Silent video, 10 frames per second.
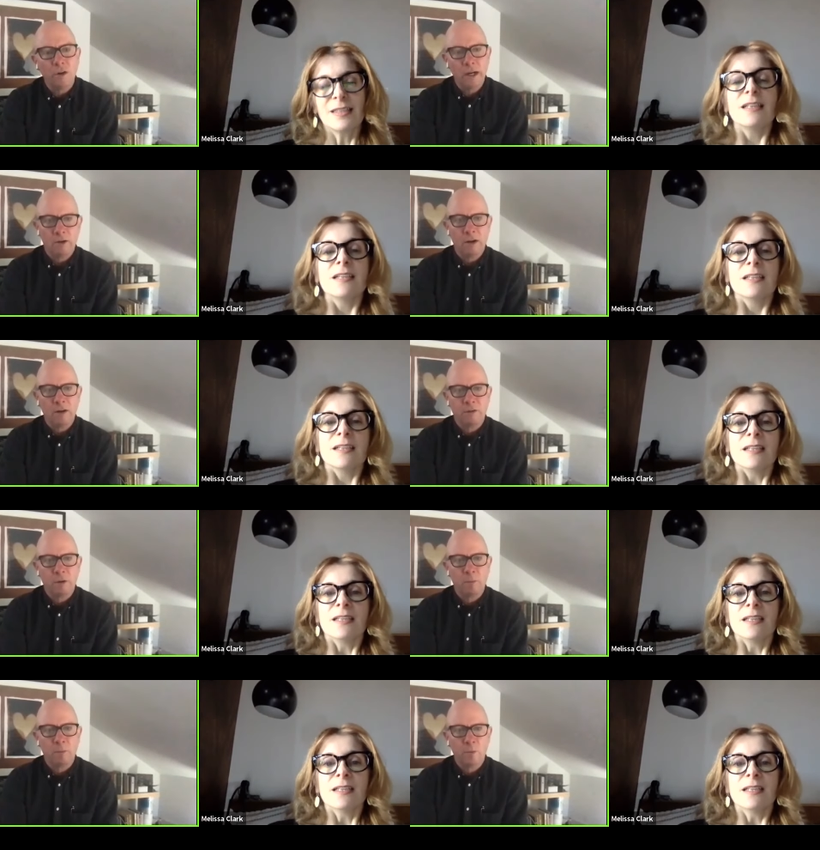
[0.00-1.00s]
Speaker 1: you're hearing
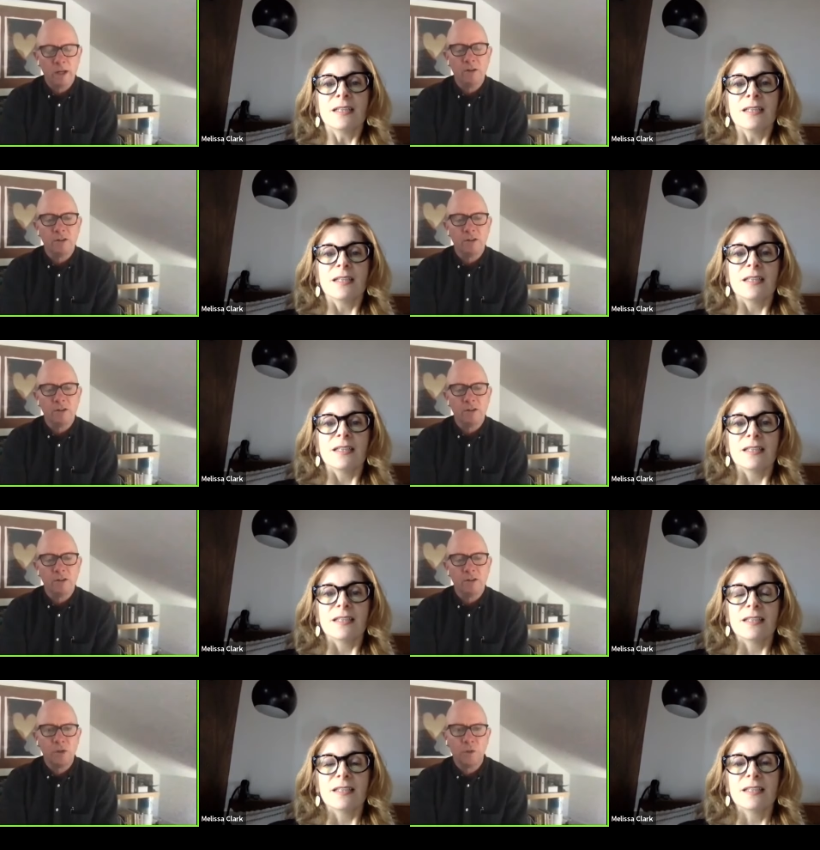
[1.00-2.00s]
from
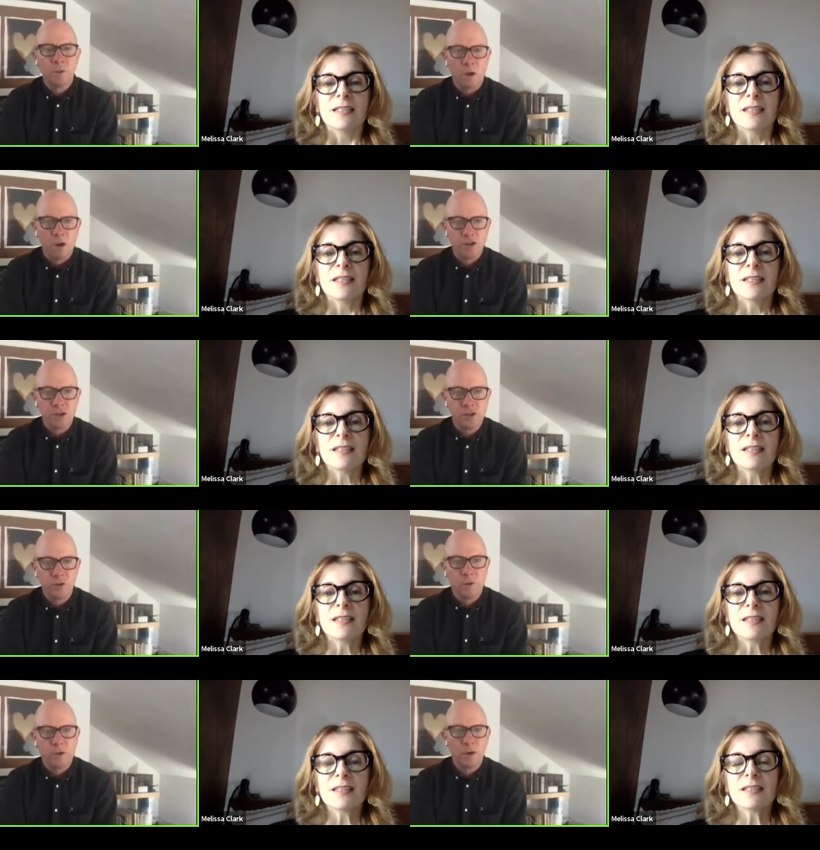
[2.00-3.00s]
readers since you
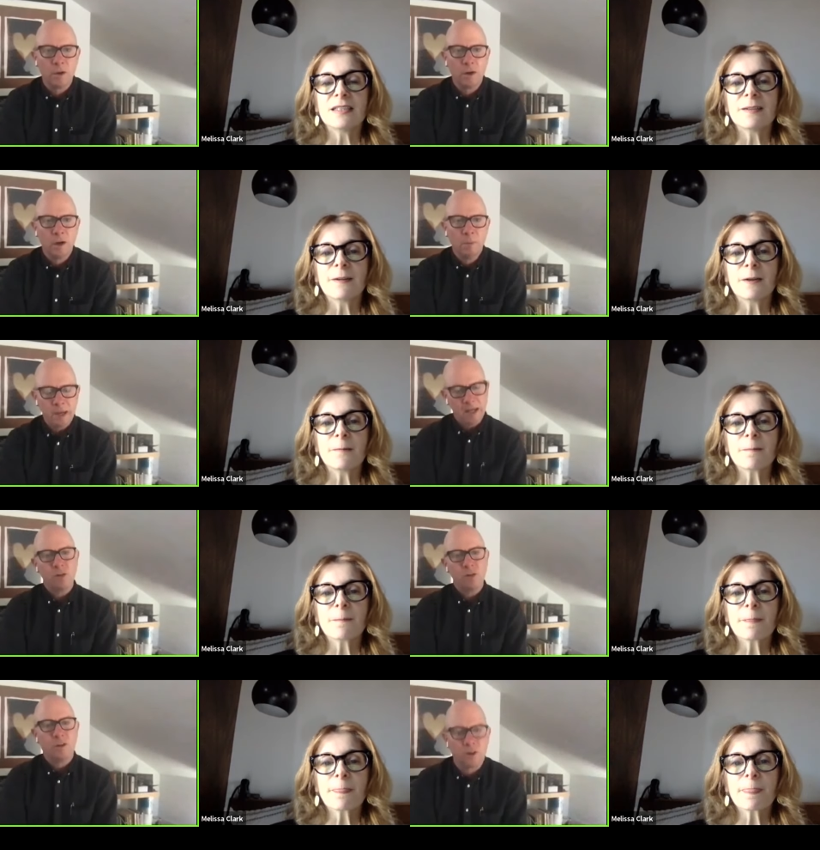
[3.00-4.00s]
launched your
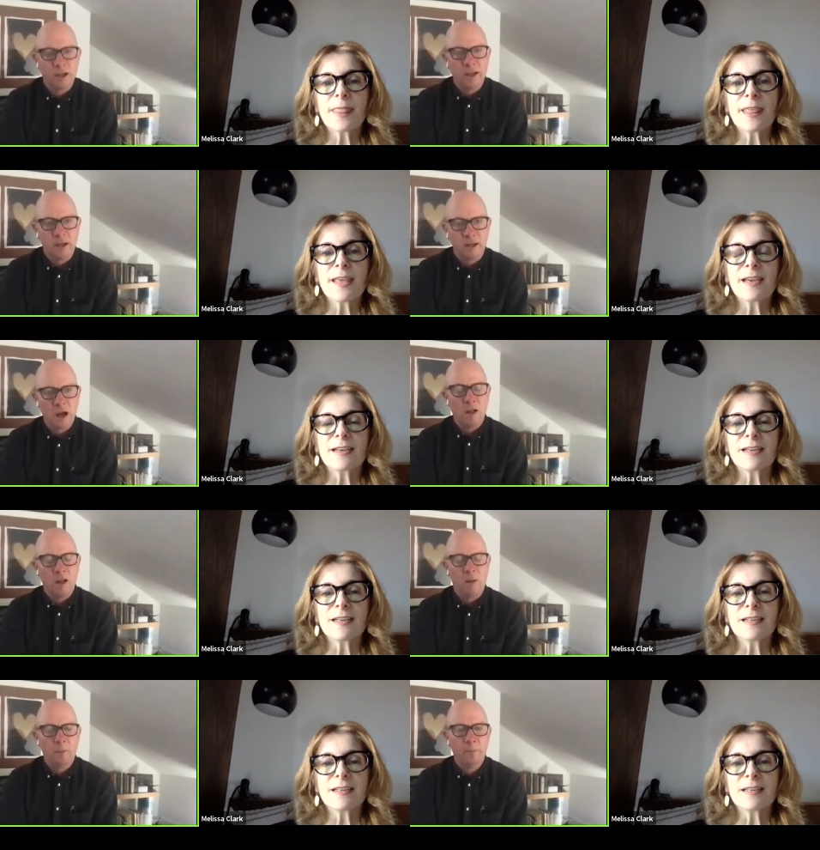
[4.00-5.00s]
pantry cooking
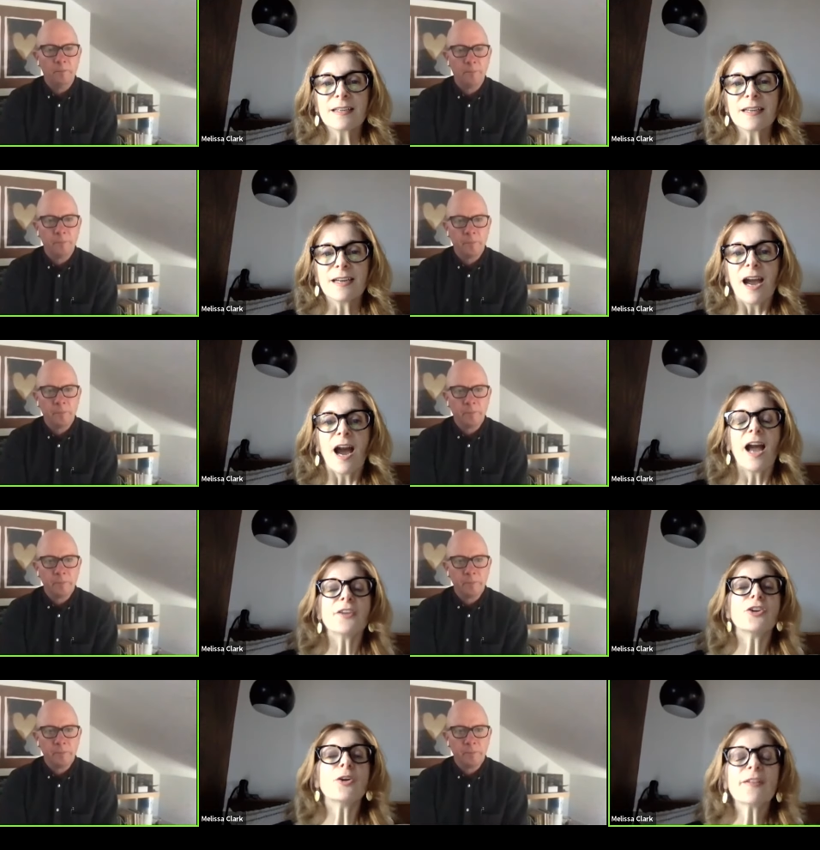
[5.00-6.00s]
column
Speaker 2: you
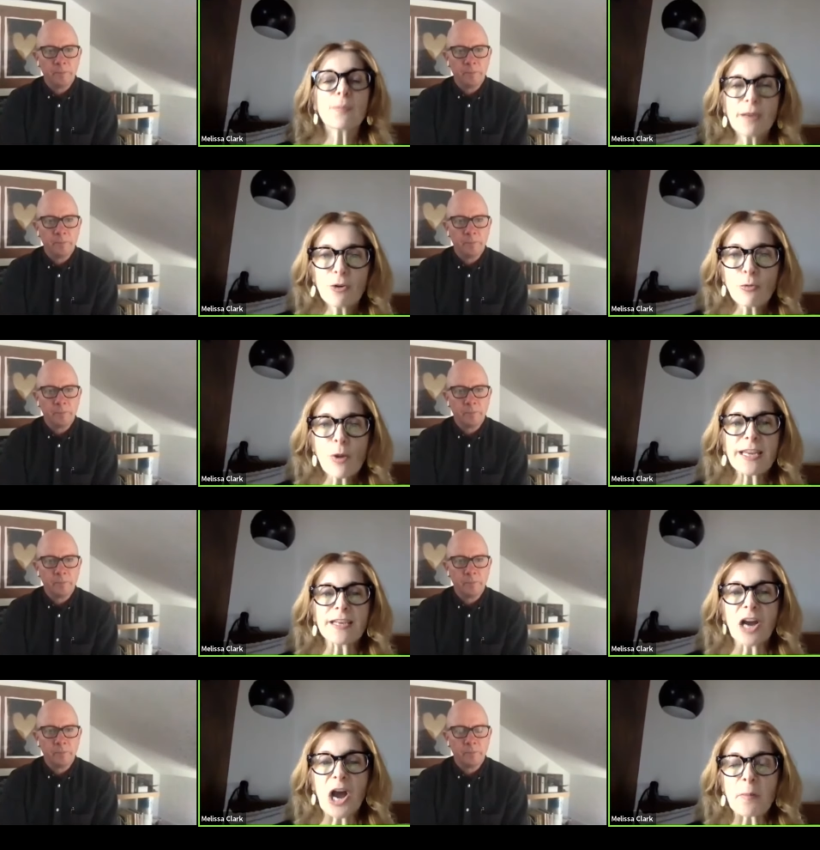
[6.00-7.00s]
know, it's been great.
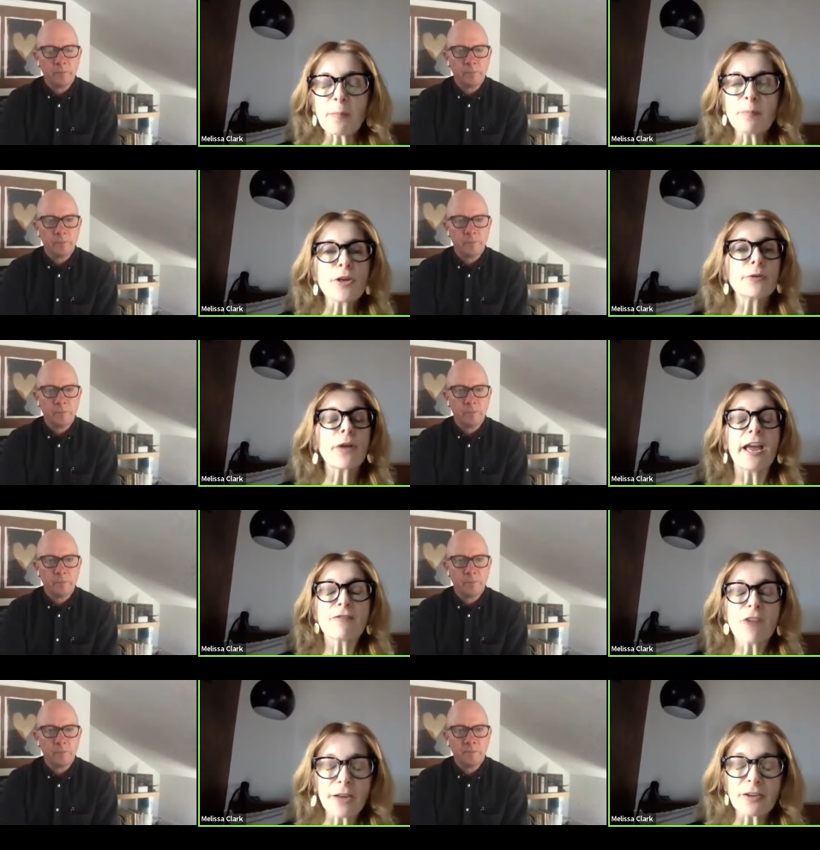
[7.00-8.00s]
Um, reader, I have
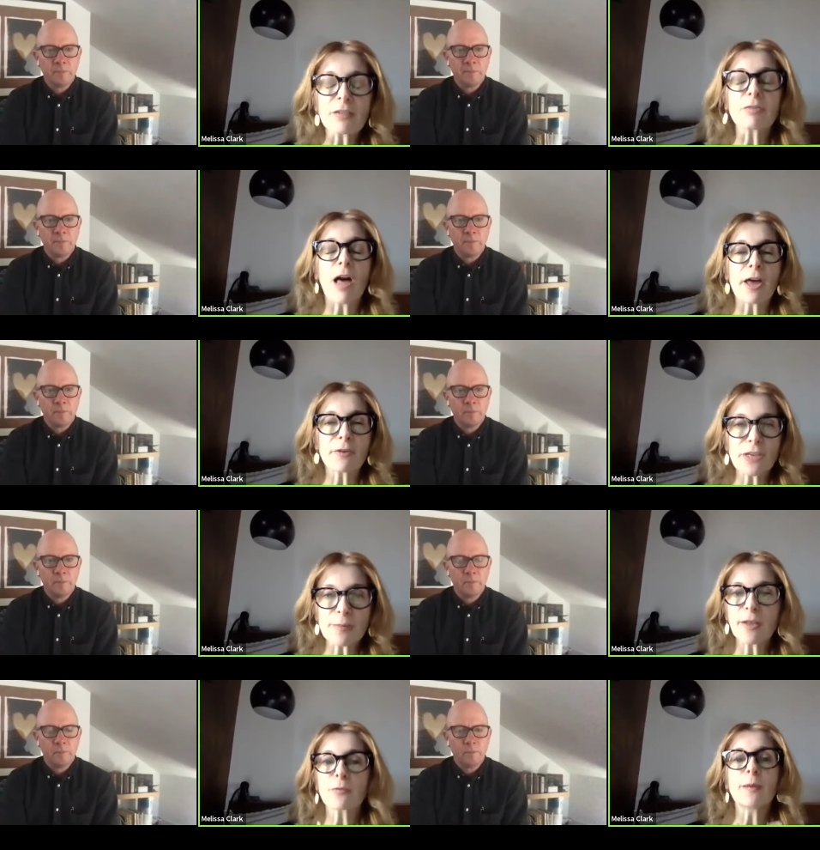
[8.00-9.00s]
gotten a lot of
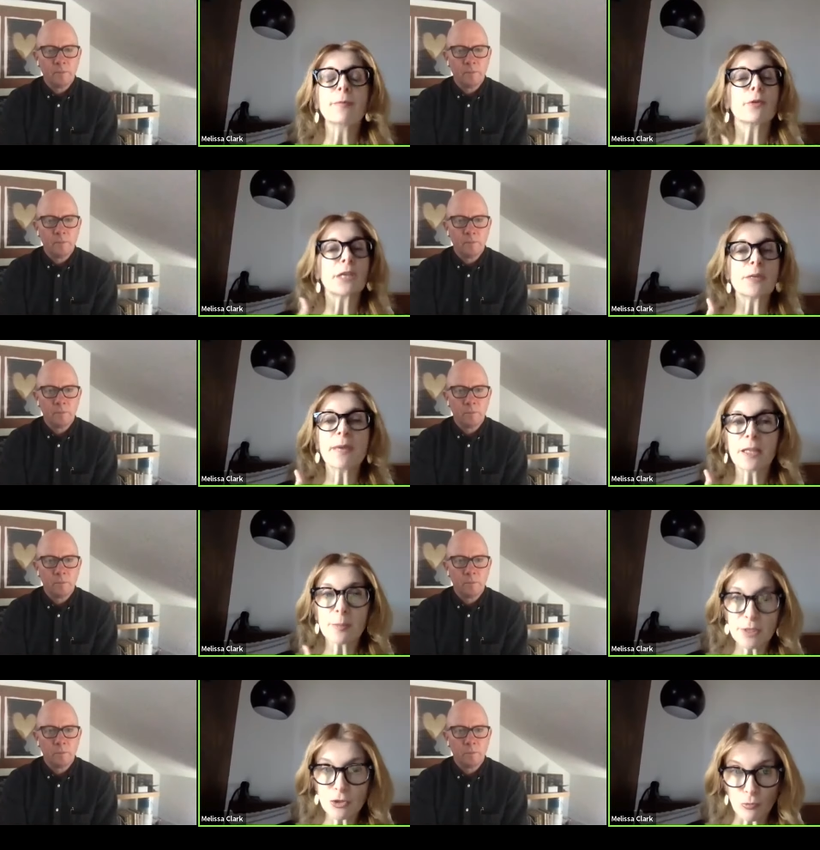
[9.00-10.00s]
emails. People are emailing
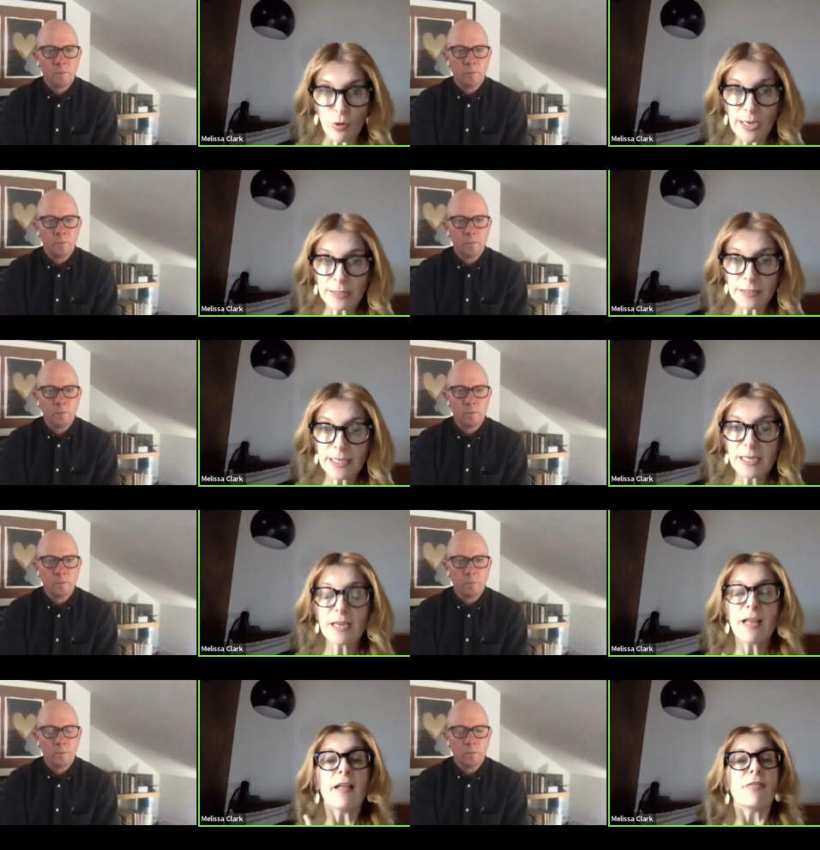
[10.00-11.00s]
me directly.
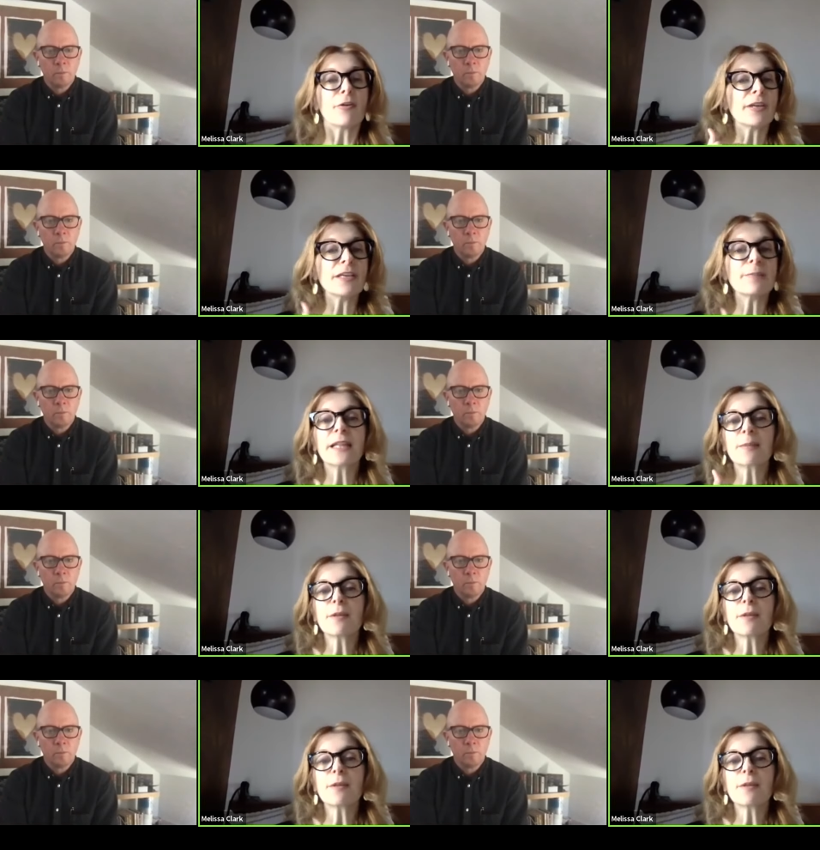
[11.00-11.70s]
They're emailing